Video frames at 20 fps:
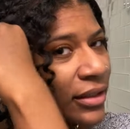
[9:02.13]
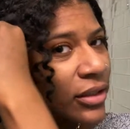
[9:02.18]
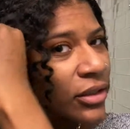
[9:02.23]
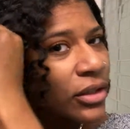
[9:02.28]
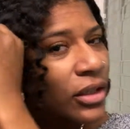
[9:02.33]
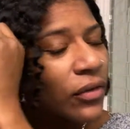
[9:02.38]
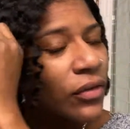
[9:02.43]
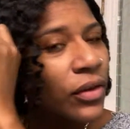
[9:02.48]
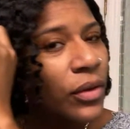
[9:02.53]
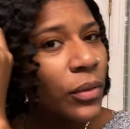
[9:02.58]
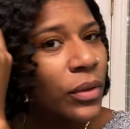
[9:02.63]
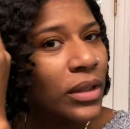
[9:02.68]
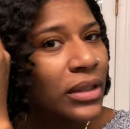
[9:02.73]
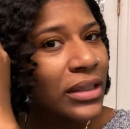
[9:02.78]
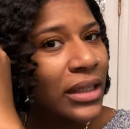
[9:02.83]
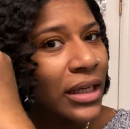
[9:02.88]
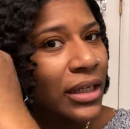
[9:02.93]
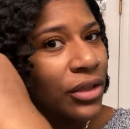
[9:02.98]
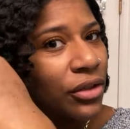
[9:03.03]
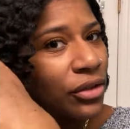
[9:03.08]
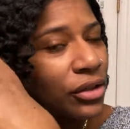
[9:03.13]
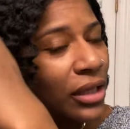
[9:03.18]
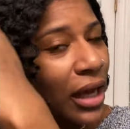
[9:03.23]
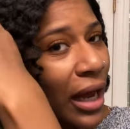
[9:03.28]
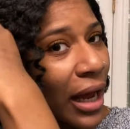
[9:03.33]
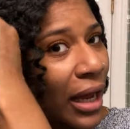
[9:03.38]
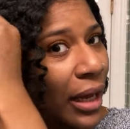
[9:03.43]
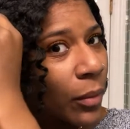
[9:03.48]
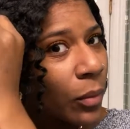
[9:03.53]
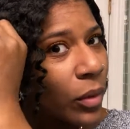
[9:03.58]
You definitely want to take your
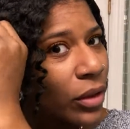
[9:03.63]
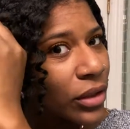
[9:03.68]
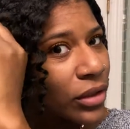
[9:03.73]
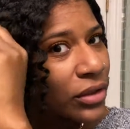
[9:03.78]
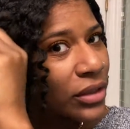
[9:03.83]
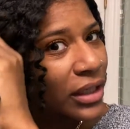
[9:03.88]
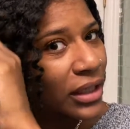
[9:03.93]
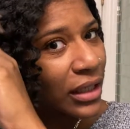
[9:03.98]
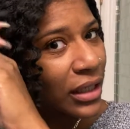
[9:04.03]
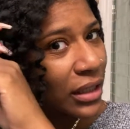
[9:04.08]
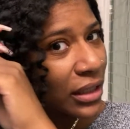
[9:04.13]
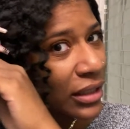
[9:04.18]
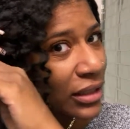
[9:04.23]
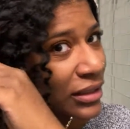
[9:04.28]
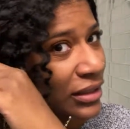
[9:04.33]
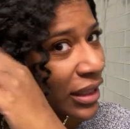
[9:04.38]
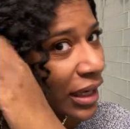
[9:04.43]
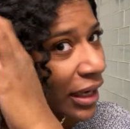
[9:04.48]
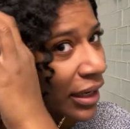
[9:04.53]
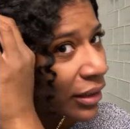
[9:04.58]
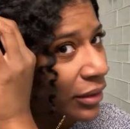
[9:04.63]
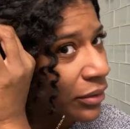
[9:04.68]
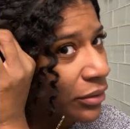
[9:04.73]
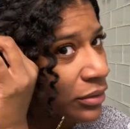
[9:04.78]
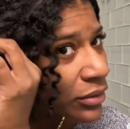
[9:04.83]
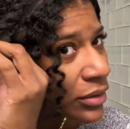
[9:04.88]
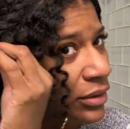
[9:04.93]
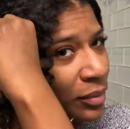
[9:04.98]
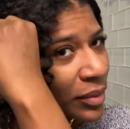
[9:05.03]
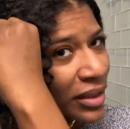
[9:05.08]
time when you're taking these
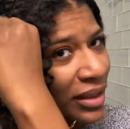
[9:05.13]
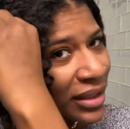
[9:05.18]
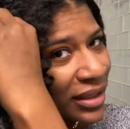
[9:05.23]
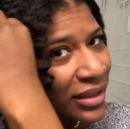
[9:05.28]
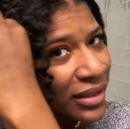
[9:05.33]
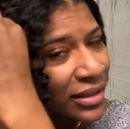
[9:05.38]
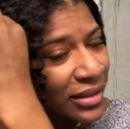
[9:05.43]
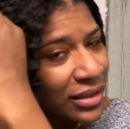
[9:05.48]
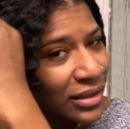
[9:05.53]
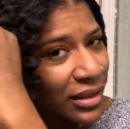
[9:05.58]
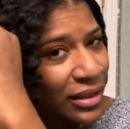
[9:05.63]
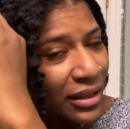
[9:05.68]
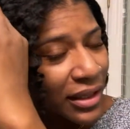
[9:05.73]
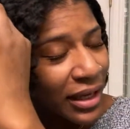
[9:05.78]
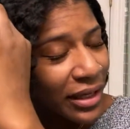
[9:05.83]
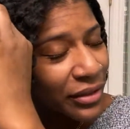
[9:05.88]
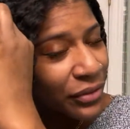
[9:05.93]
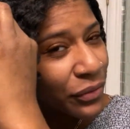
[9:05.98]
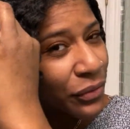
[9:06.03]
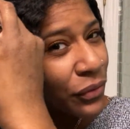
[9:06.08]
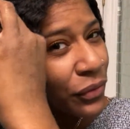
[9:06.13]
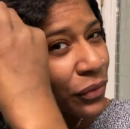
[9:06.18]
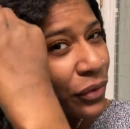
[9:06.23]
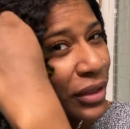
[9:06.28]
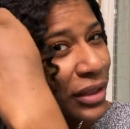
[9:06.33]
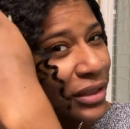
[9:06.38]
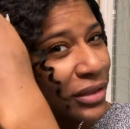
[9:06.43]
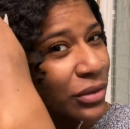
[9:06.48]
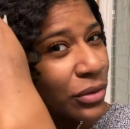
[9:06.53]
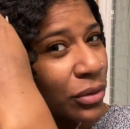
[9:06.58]
down, because the less
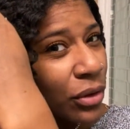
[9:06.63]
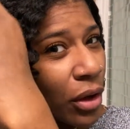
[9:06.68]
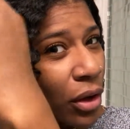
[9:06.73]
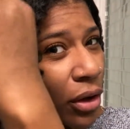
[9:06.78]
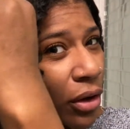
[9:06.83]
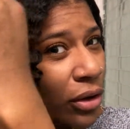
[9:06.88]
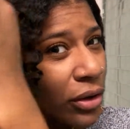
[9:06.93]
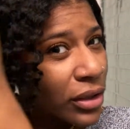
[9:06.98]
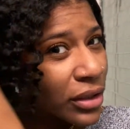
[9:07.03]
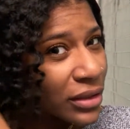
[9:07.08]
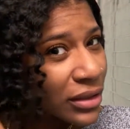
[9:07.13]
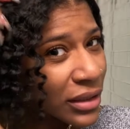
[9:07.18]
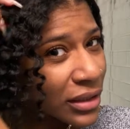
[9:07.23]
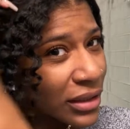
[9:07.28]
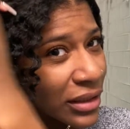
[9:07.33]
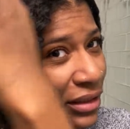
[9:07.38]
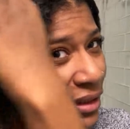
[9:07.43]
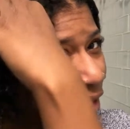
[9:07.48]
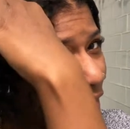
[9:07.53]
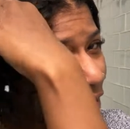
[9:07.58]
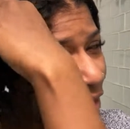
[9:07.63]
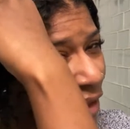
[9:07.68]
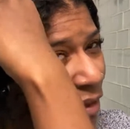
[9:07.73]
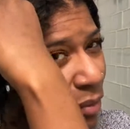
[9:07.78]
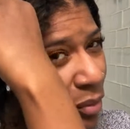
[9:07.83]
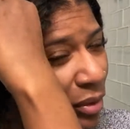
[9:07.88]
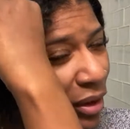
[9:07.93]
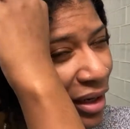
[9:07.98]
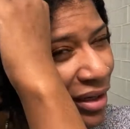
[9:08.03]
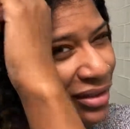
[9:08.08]
frizz you cause in the
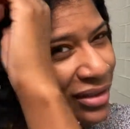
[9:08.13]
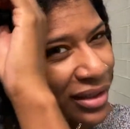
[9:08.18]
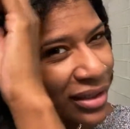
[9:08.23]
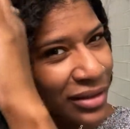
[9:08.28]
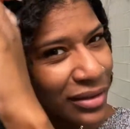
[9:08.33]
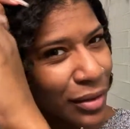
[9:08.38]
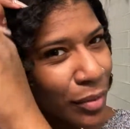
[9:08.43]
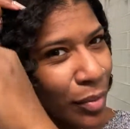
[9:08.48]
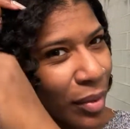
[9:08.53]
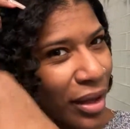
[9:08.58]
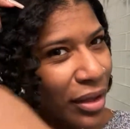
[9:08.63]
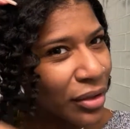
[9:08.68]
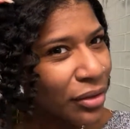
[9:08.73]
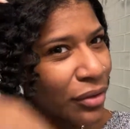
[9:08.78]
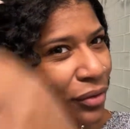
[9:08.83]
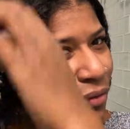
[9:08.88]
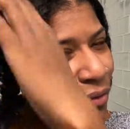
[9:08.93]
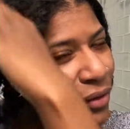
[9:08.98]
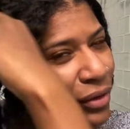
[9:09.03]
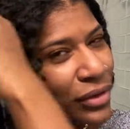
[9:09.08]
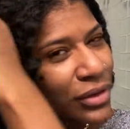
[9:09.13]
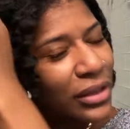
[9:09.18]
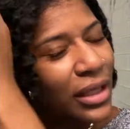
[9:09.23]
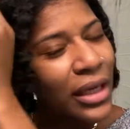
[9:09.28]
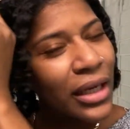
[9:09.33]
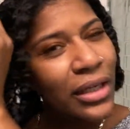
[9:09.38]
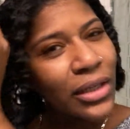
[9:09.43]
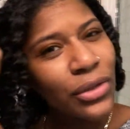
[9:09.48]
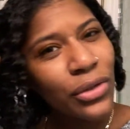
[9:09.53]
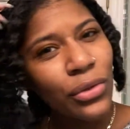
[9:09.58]
takedown process, the better the first
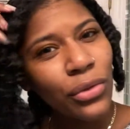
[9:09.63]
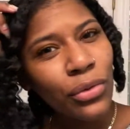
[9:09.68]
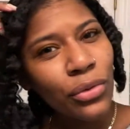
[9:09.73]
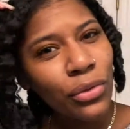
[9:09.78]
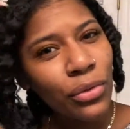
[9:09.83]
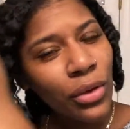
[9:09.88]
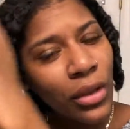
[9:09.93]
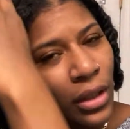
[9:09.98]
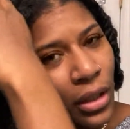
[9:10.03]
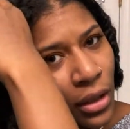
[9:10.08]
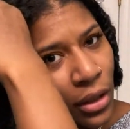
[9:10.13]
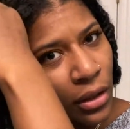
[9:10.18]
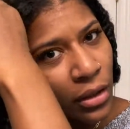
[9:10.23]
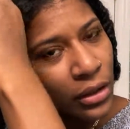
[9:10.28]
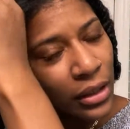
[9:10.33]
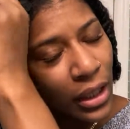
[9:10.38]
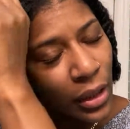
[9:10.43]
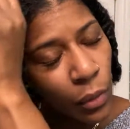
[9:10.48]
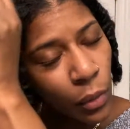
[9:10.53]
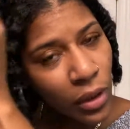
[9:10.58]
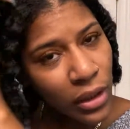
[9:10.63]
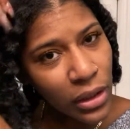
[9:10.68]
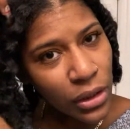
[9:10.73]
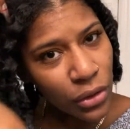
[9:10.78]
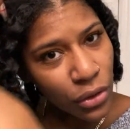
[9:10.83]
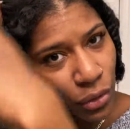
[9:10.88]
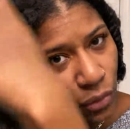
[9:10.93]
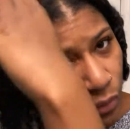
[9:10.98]
day or two, day 1 and 2